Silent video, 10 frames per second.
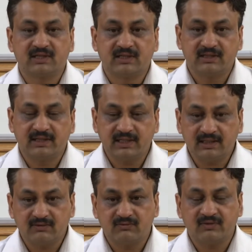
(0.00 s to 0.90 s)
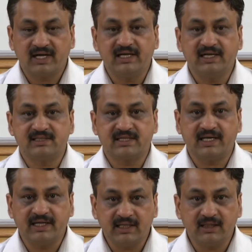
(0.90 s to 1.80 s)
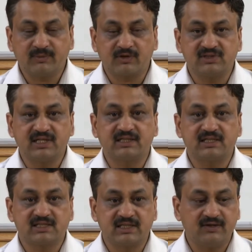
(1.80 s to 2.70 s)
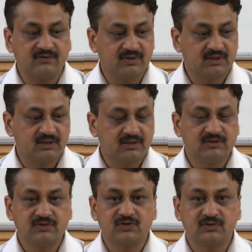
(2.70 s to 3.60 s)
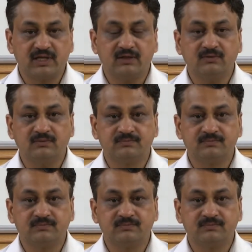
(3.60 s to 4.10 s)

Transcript: then while designing a project itself you should have